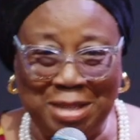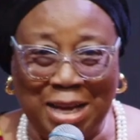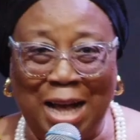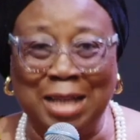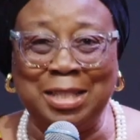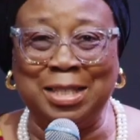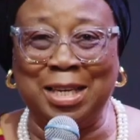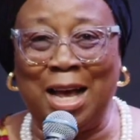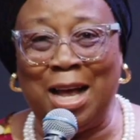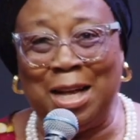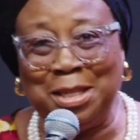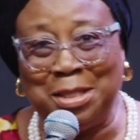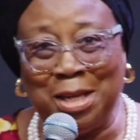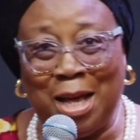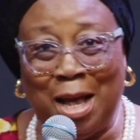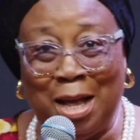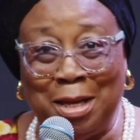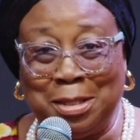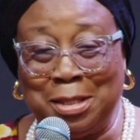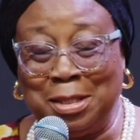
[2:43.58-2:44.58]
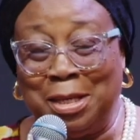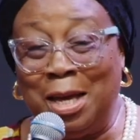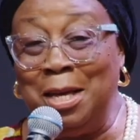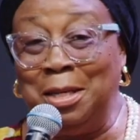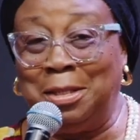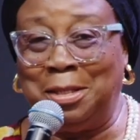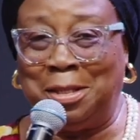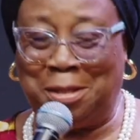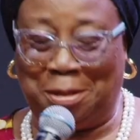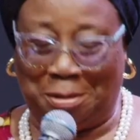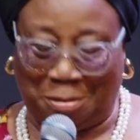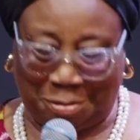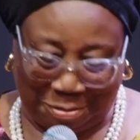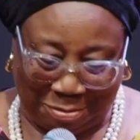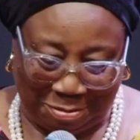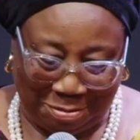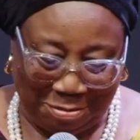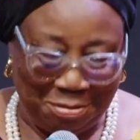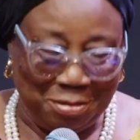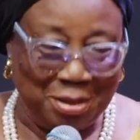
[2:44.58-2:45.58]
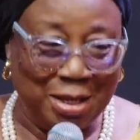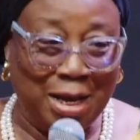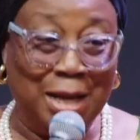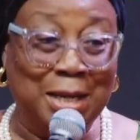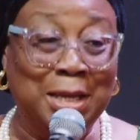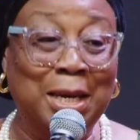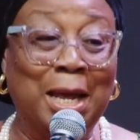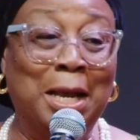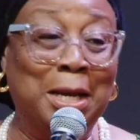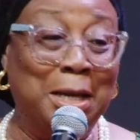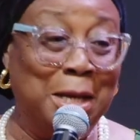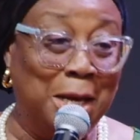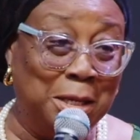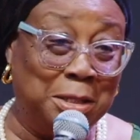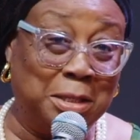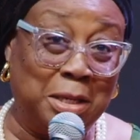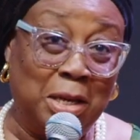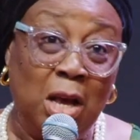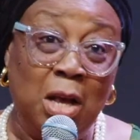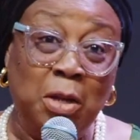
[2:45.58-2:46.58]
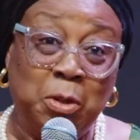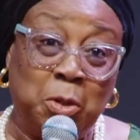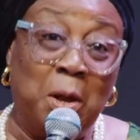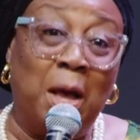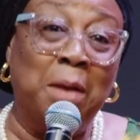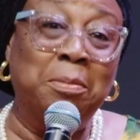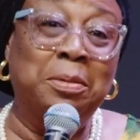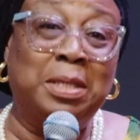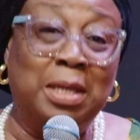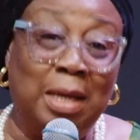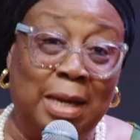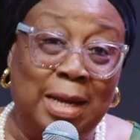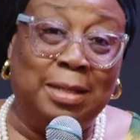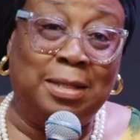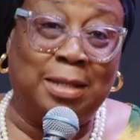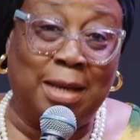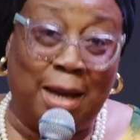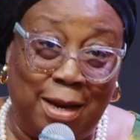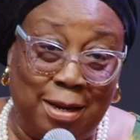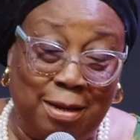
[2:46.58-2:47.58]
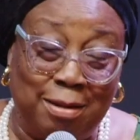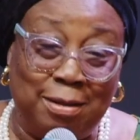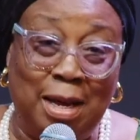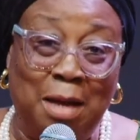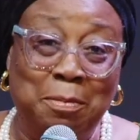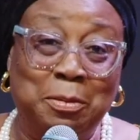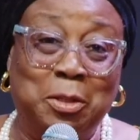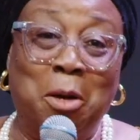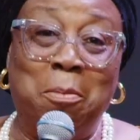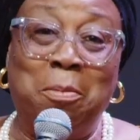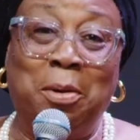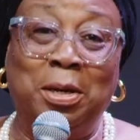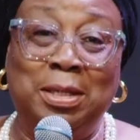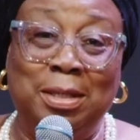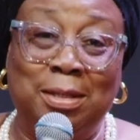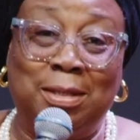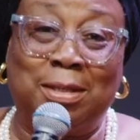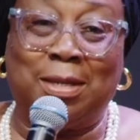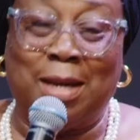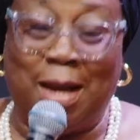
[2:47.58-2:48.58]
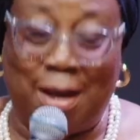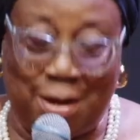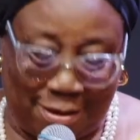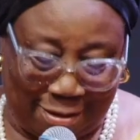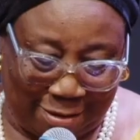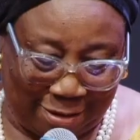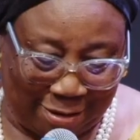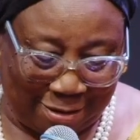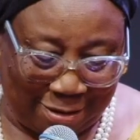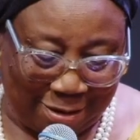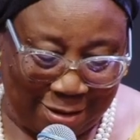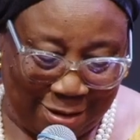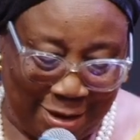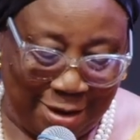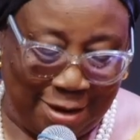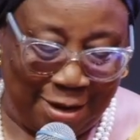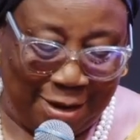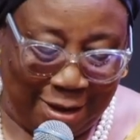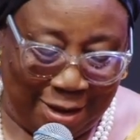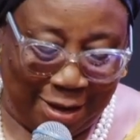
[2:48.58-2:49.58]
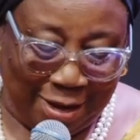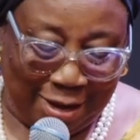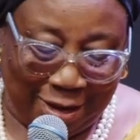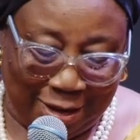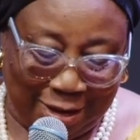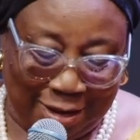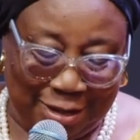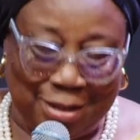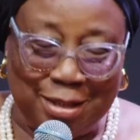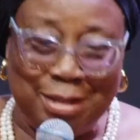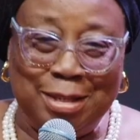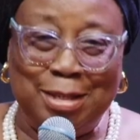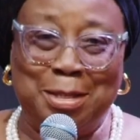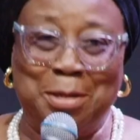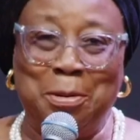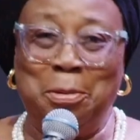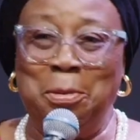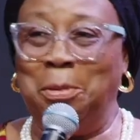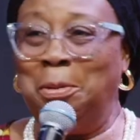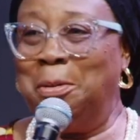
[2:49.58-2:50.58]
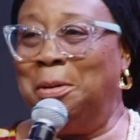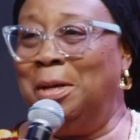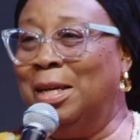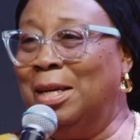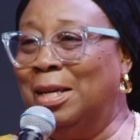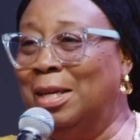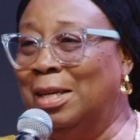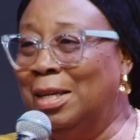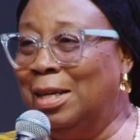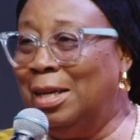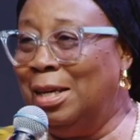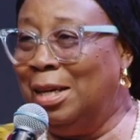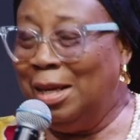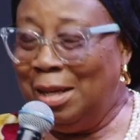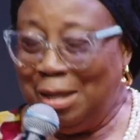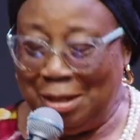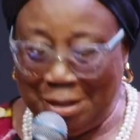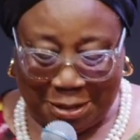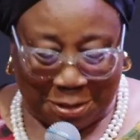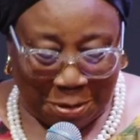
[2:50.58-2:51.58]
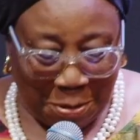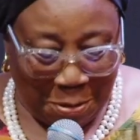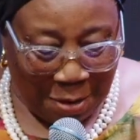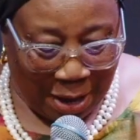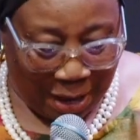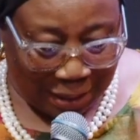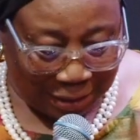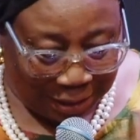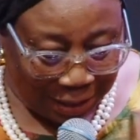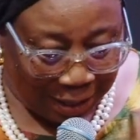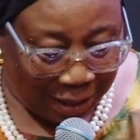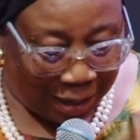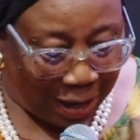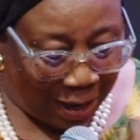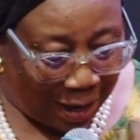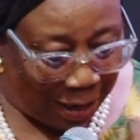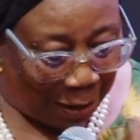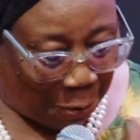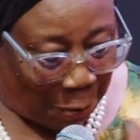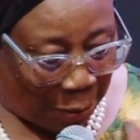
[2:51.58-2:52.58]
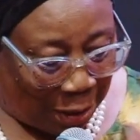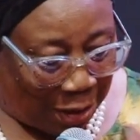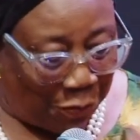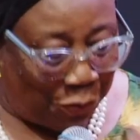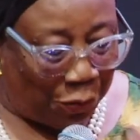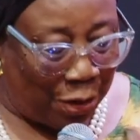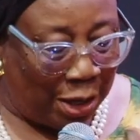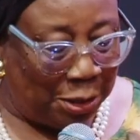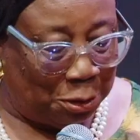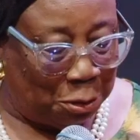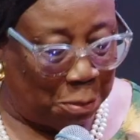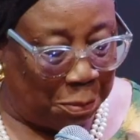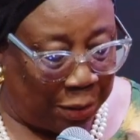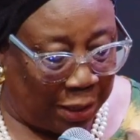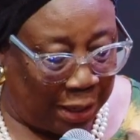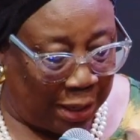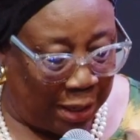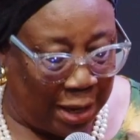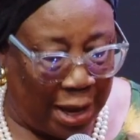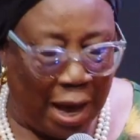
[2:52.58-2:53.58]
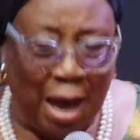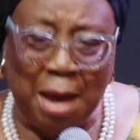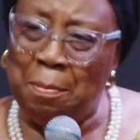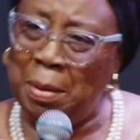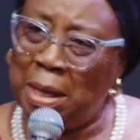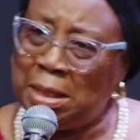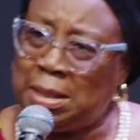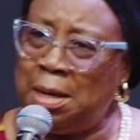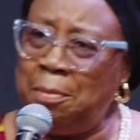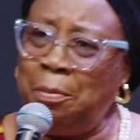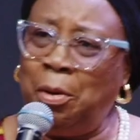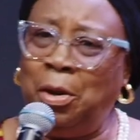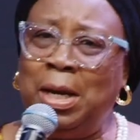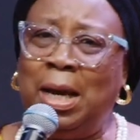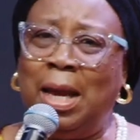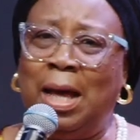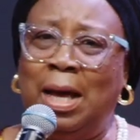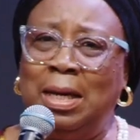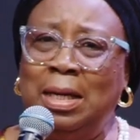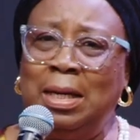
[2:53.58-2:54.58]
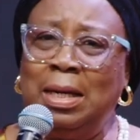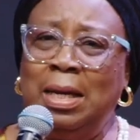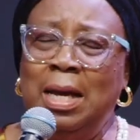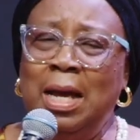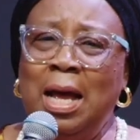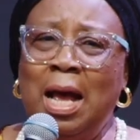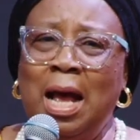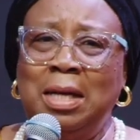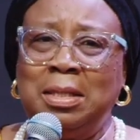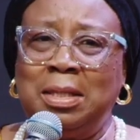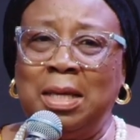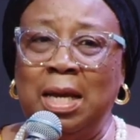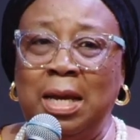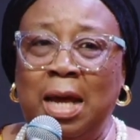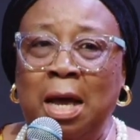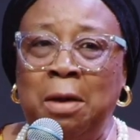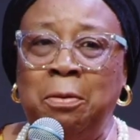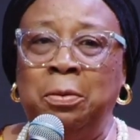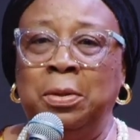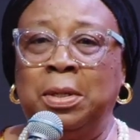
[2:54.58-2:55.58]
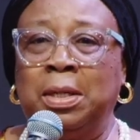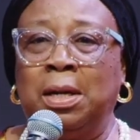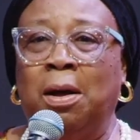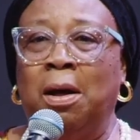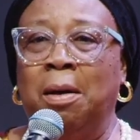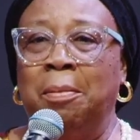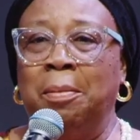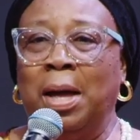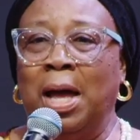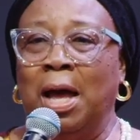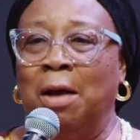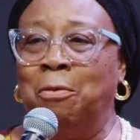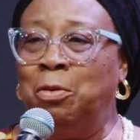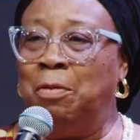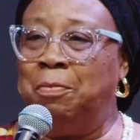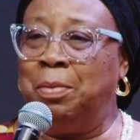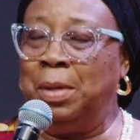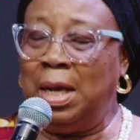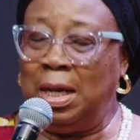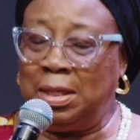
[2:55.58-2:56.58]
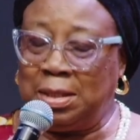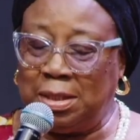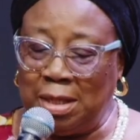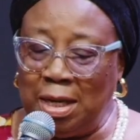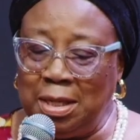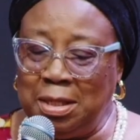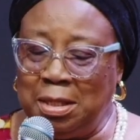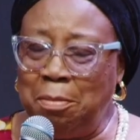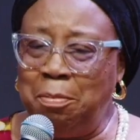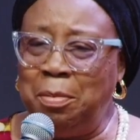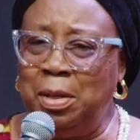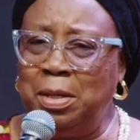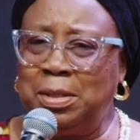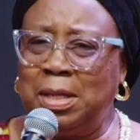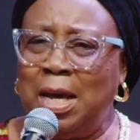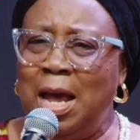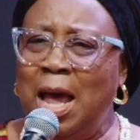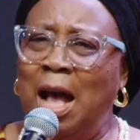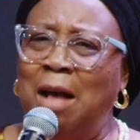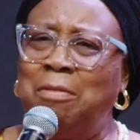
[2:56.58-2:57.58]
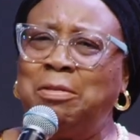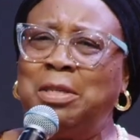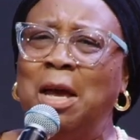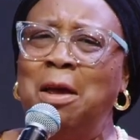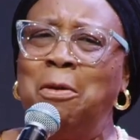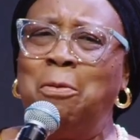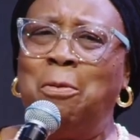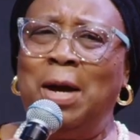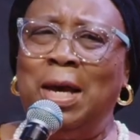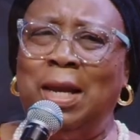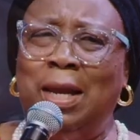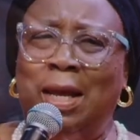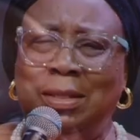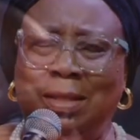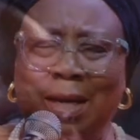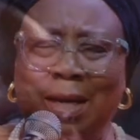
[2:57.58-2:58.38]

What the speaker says: at 80, at nearly 80. So I'm still a child. I'm somebody's child. So I think I qualify to be here. I met him online. I said I would come, and we've been exchanging mails. After a while, I